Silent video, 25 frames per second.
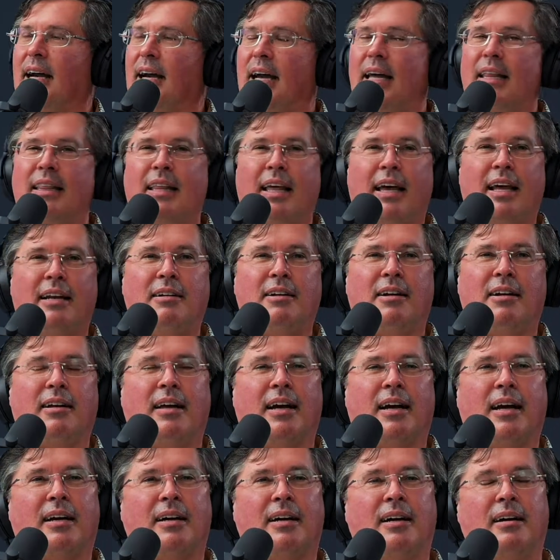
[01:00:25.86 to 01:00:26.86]
And then you're
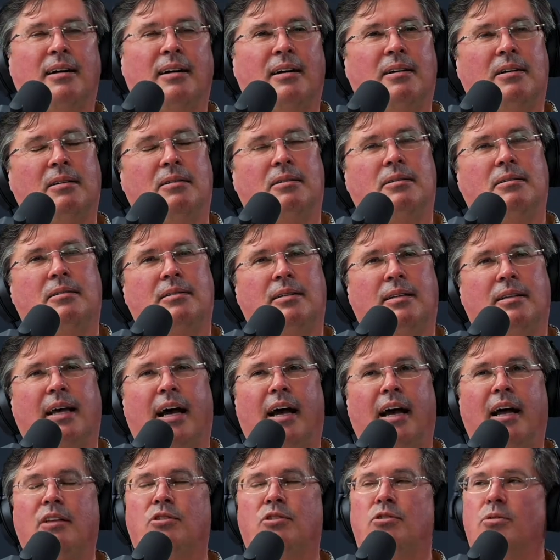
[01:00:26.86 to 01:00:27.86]
like, oh,
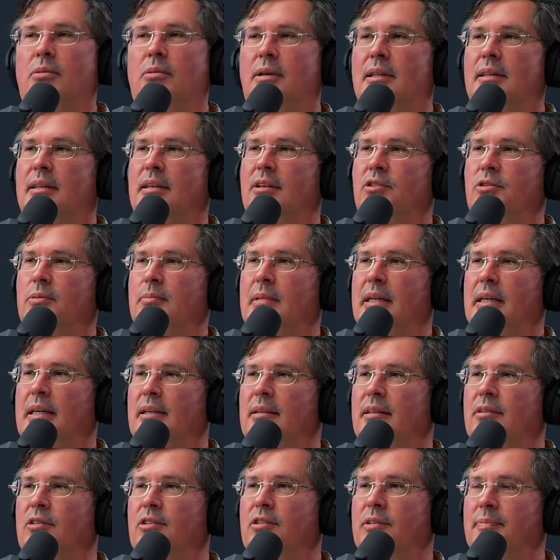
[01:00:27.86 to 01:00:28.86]
that's what this
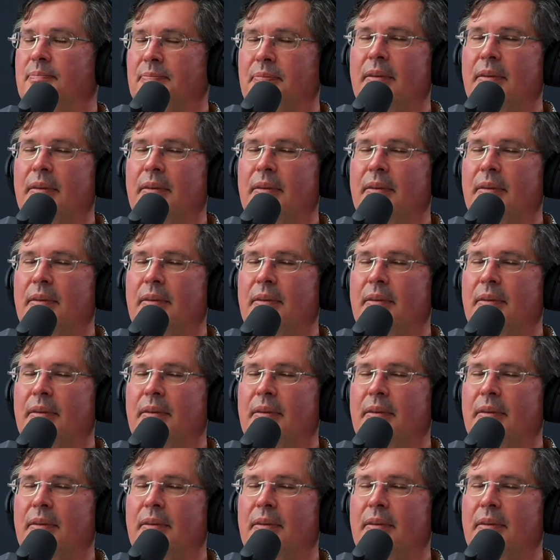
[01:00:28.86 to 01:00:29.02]
means.